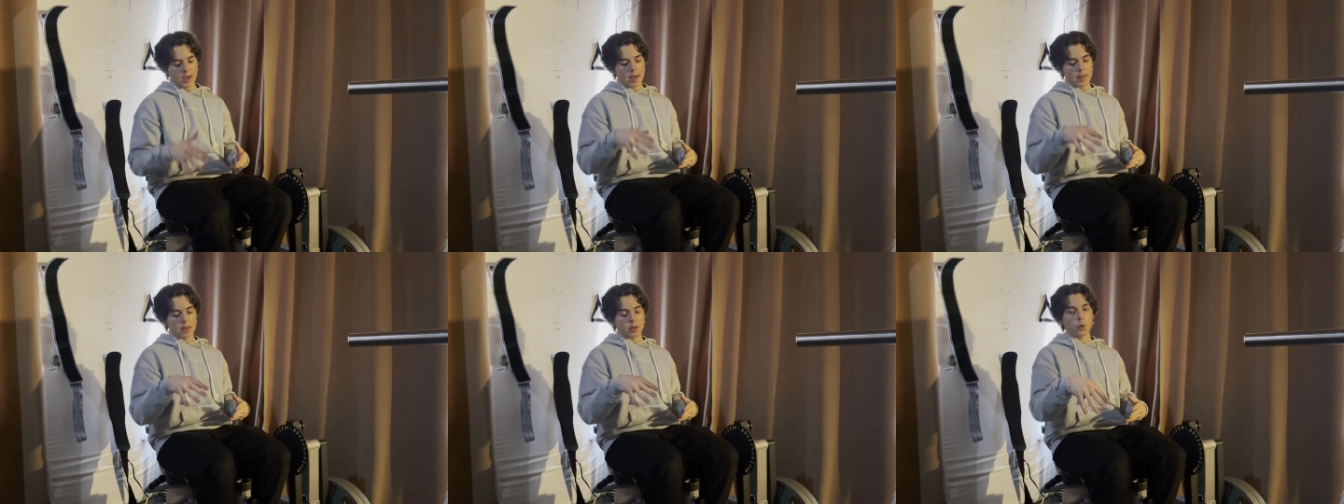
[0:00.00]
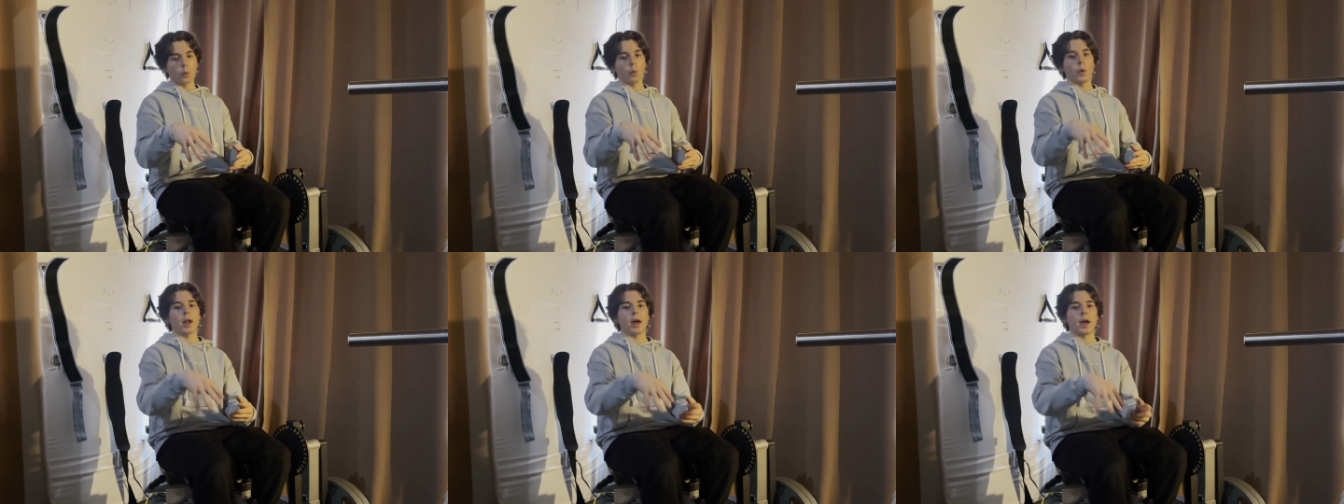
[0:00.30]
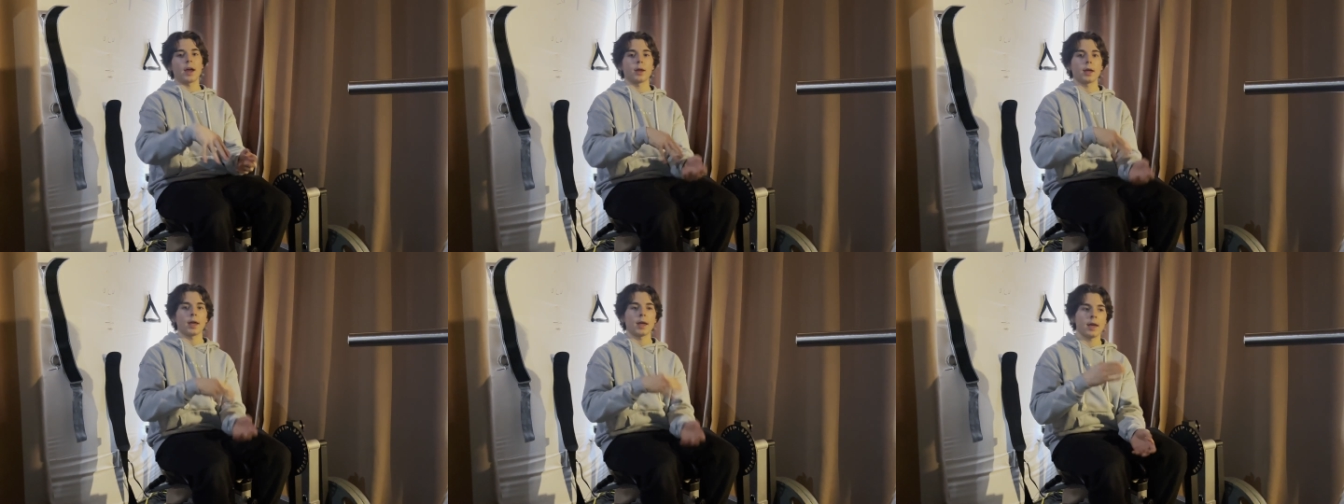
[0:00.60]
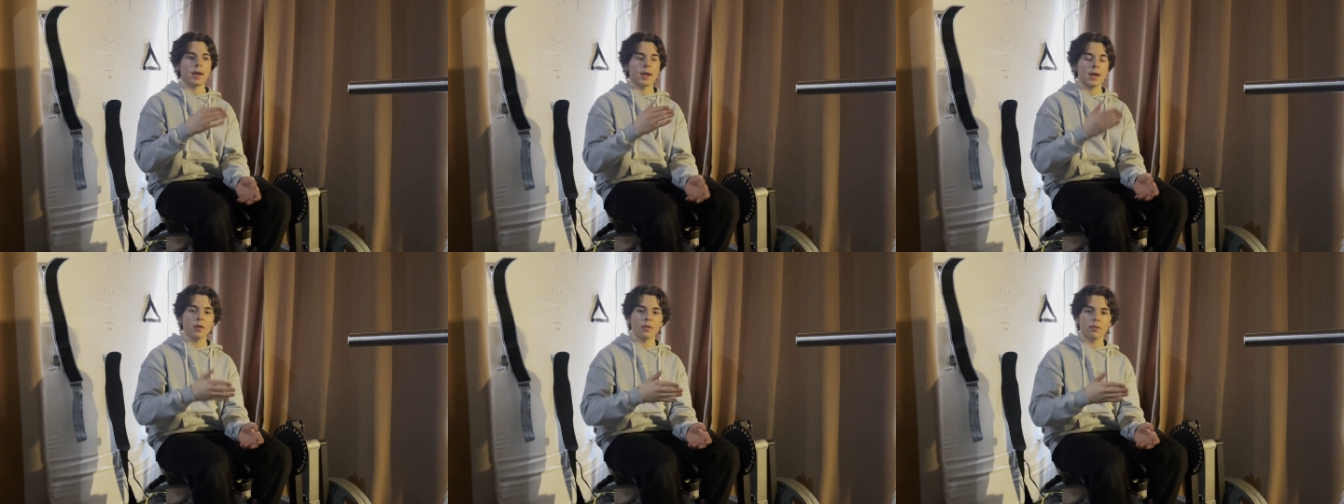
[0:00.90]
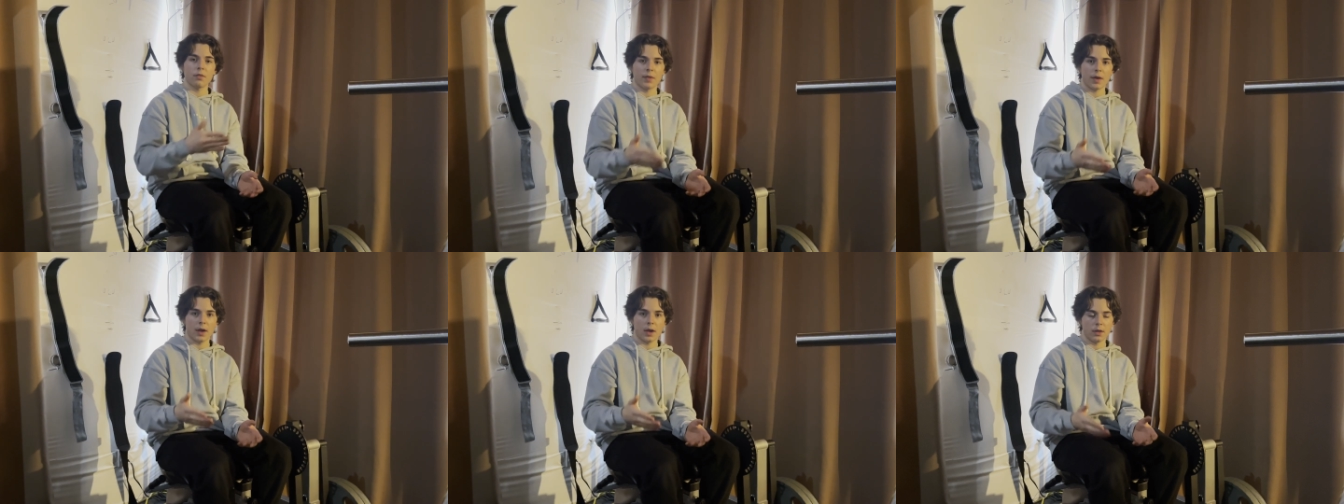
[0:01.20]
and then when I
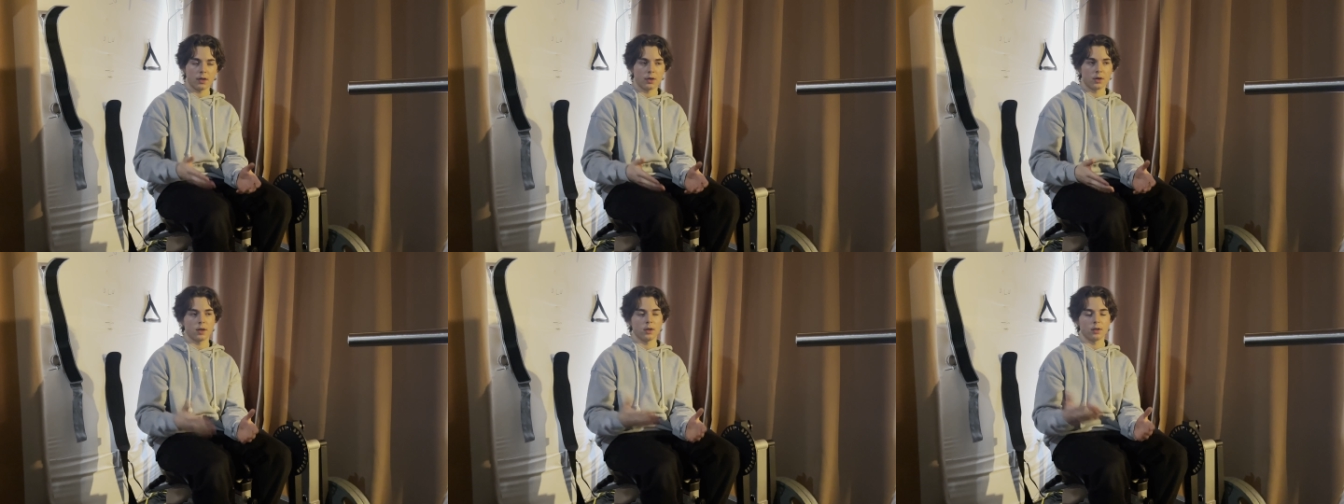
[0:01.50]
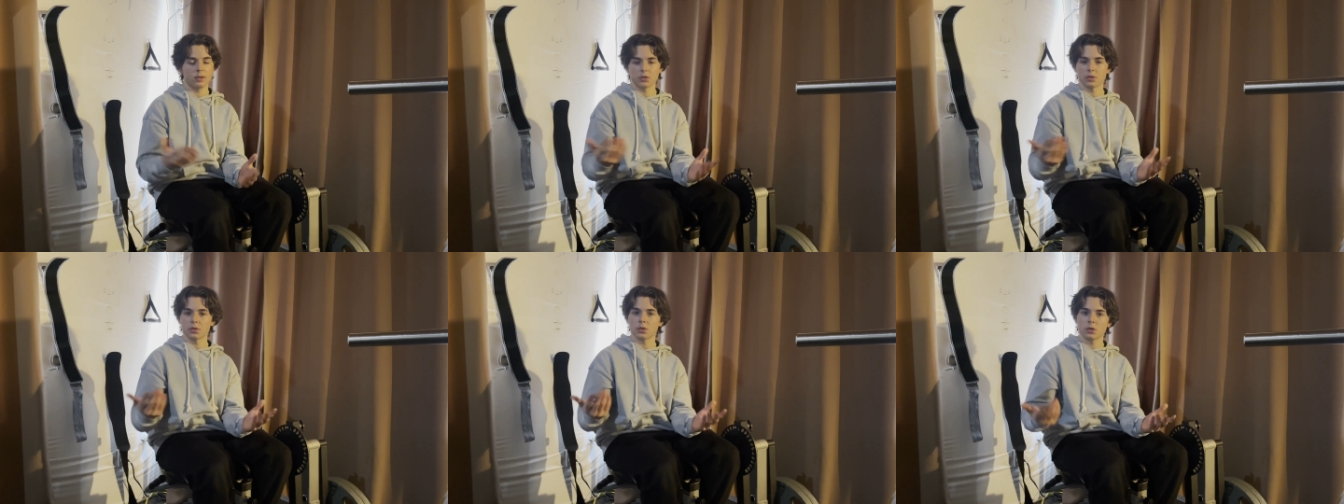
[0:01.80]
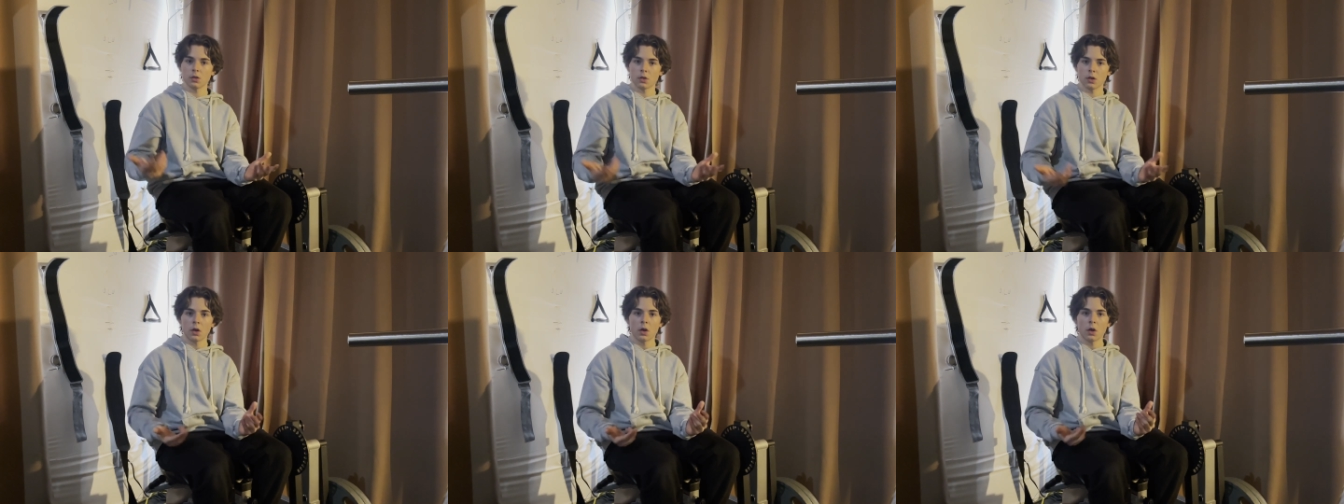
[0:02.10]
hit failure and just